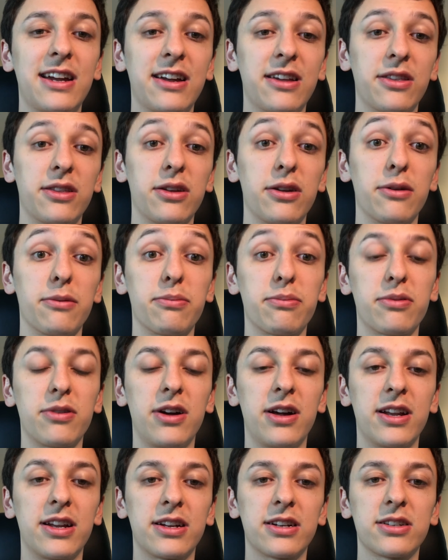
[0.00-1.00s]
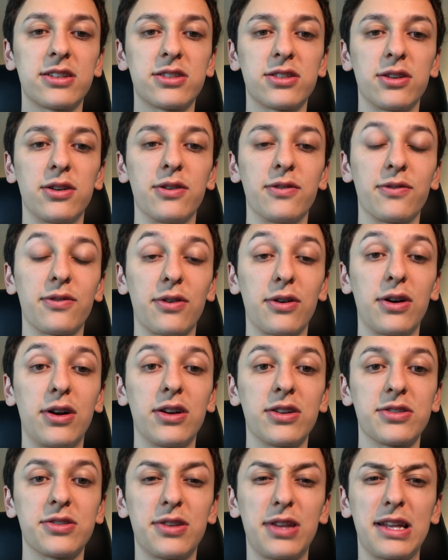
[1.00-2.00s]
healthier products
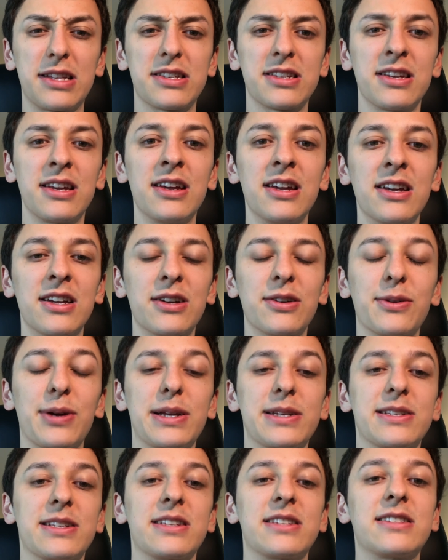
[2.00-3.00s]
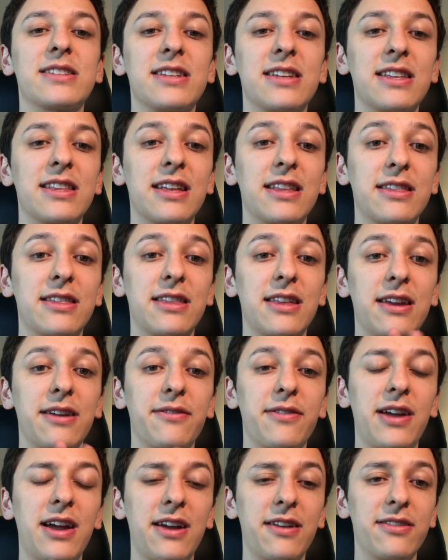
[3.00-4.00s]
overall. So that's great to see that they
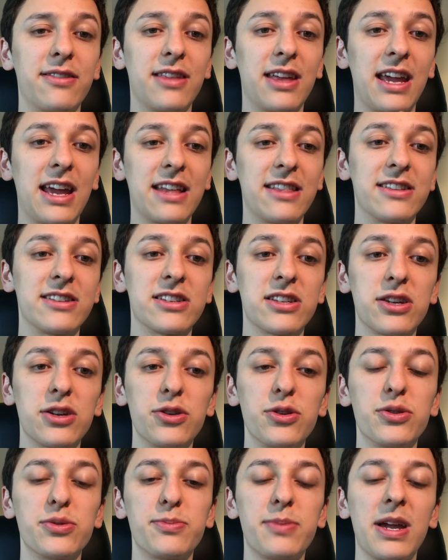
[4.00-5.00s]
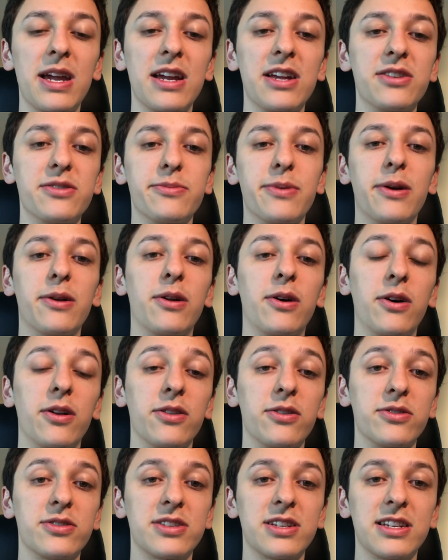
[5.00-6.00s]
had this huge page about all
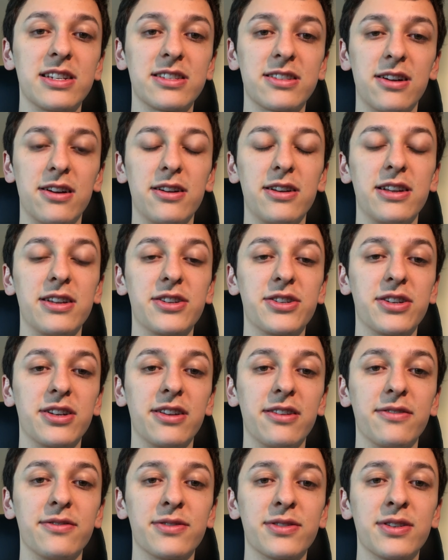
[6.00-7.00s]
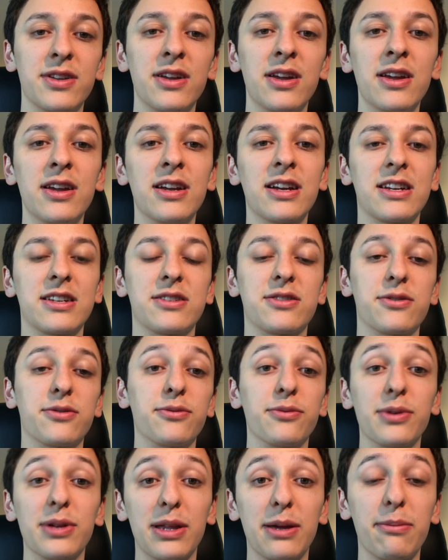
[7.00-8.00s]
their CSR initiatives, because they're
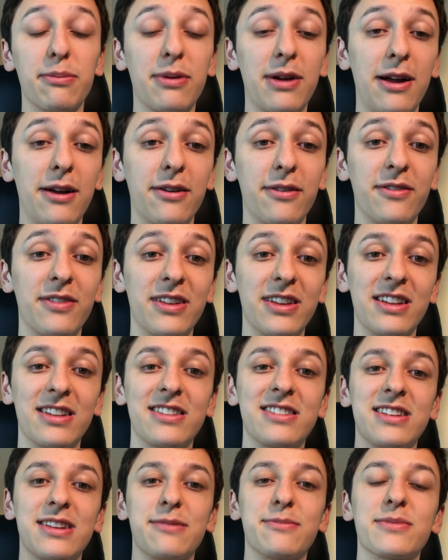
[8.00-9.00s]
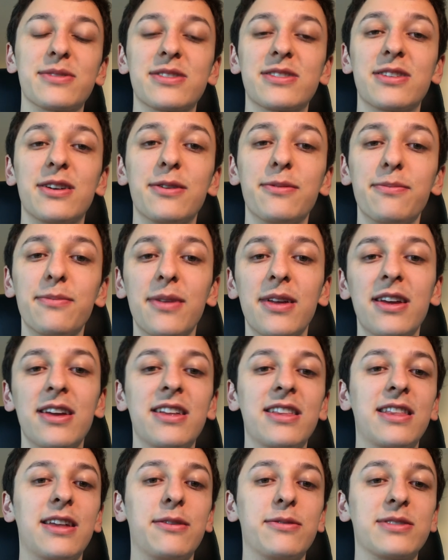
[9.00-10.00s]
really proud of it seems. So
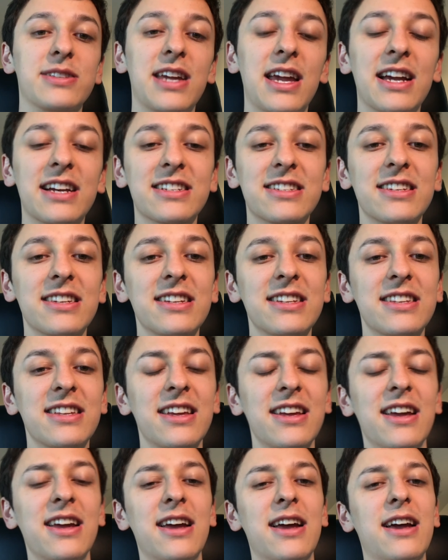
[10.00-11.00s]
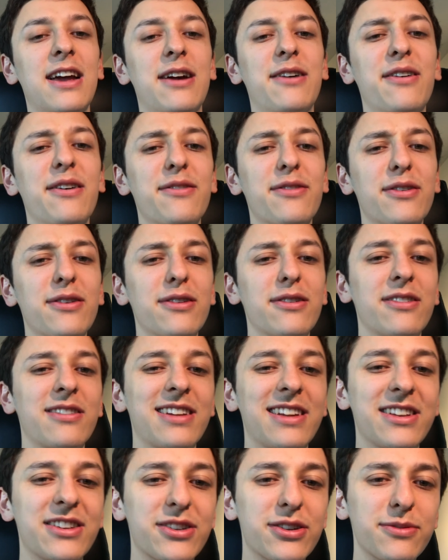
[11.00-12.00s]
that was excellent. However,
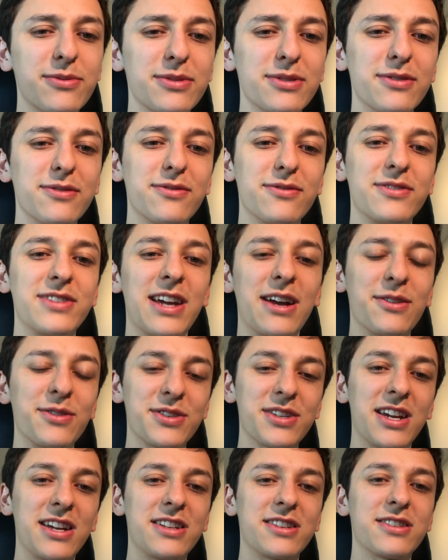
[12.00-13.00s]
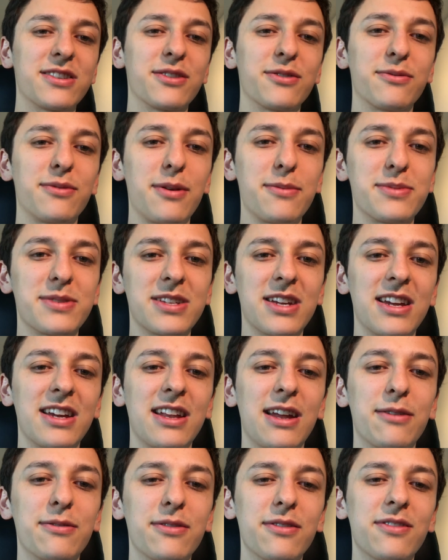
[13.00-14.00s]
in terms of downsides to their
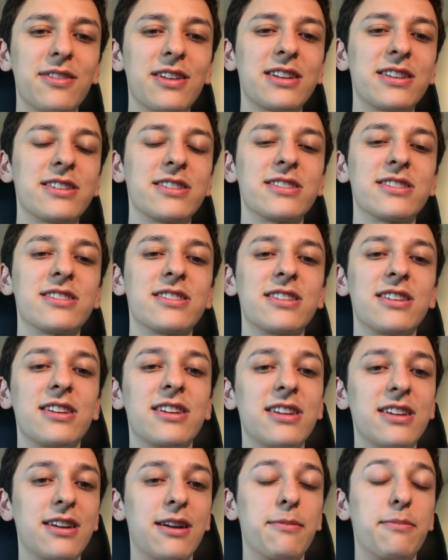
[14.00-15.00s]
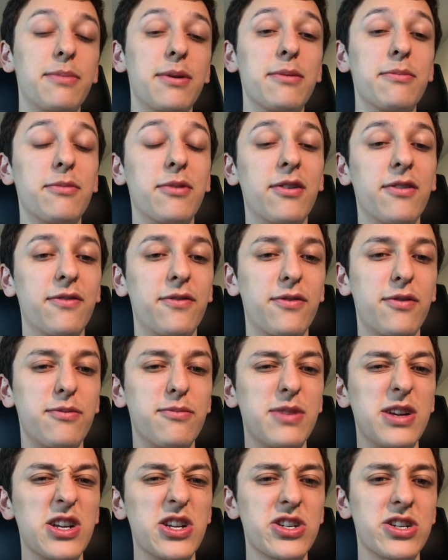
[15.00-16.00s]
website, I would have liked to see a bit more
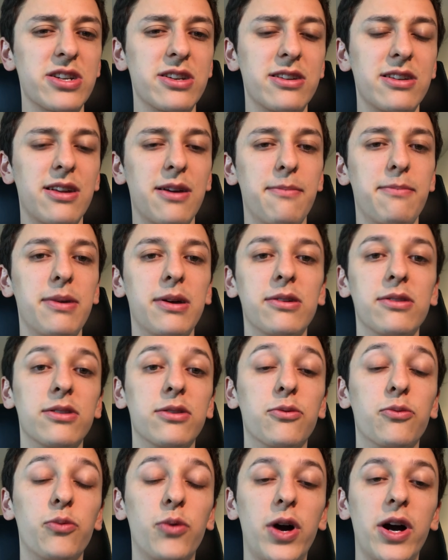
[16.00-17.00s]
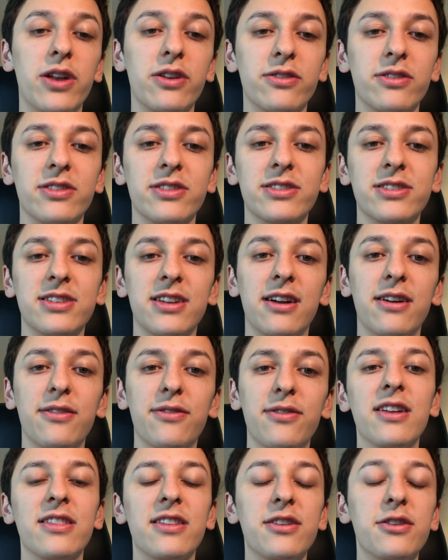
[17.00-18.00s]
information about the water
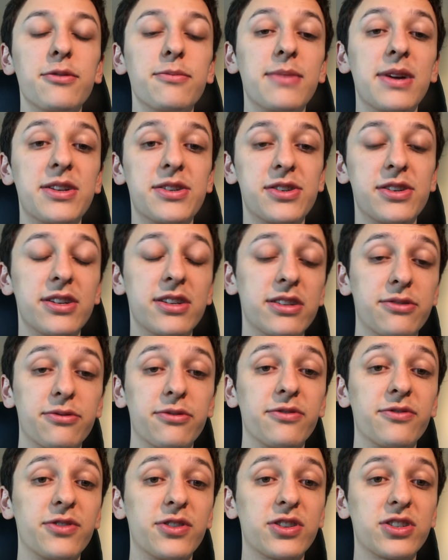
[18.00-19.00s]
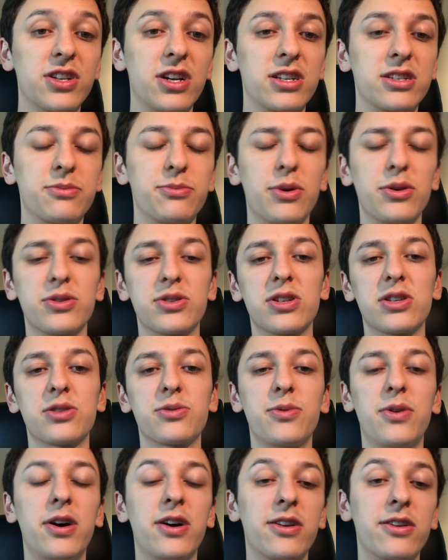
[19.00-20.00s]
itself. They do mention it's reverse
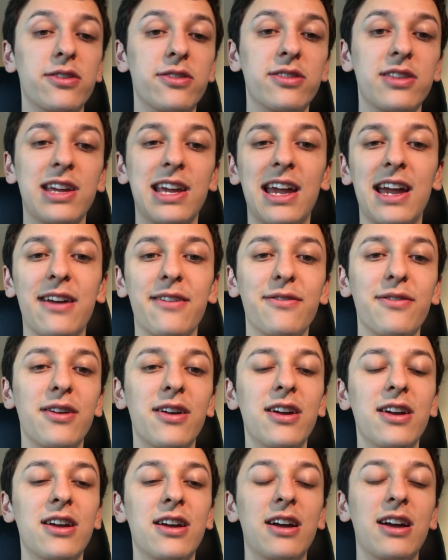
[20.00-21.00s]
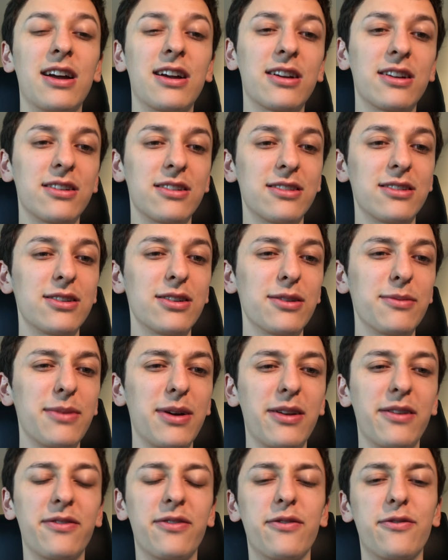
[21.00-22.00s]
osmosis water, and they have a good
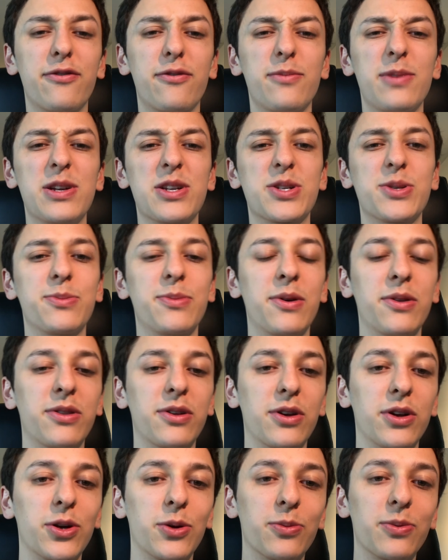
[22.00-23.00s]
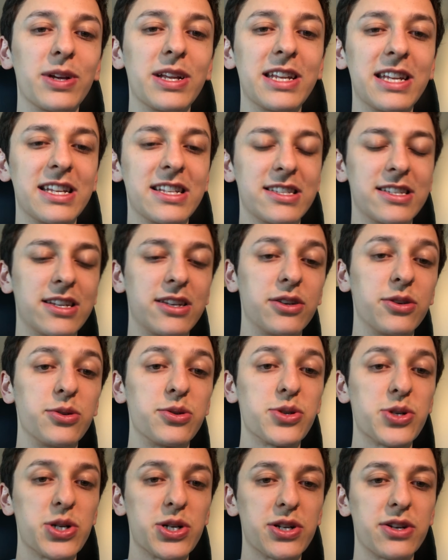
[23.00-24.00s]
amount of information about their ingredients and
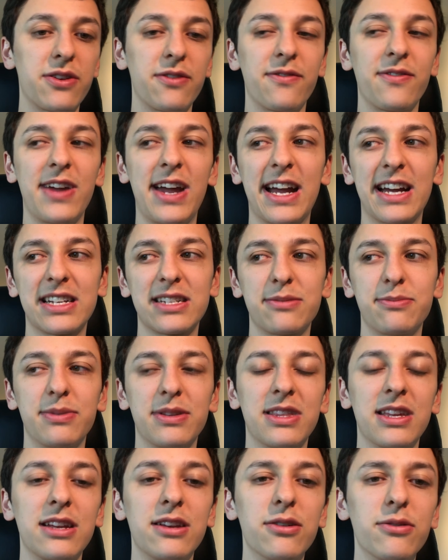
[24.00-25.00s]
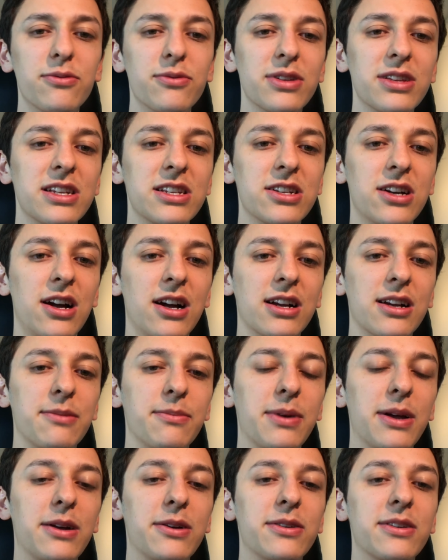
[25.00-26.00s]
nutrition facts, but they don't really talk
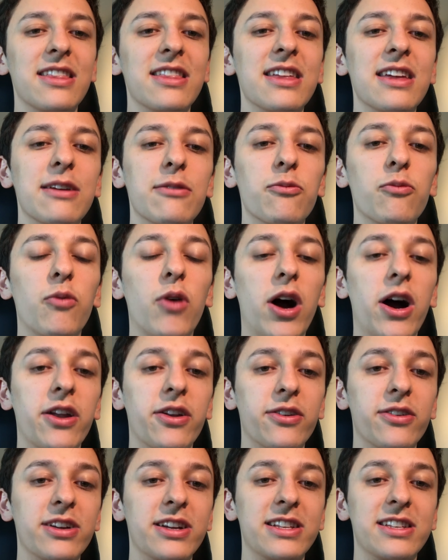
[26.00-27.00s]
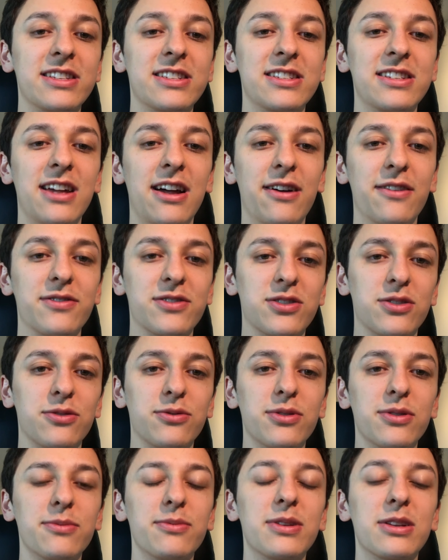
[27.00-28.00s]
about the water itself. So it
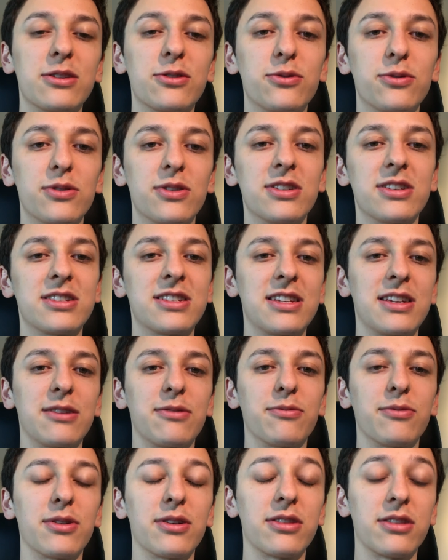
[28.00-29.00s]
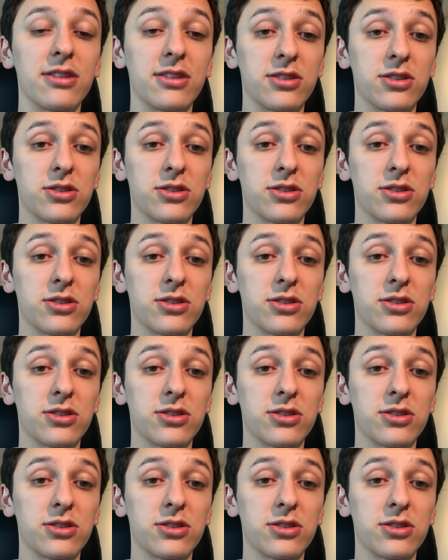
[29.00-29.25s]
would have been cool to see what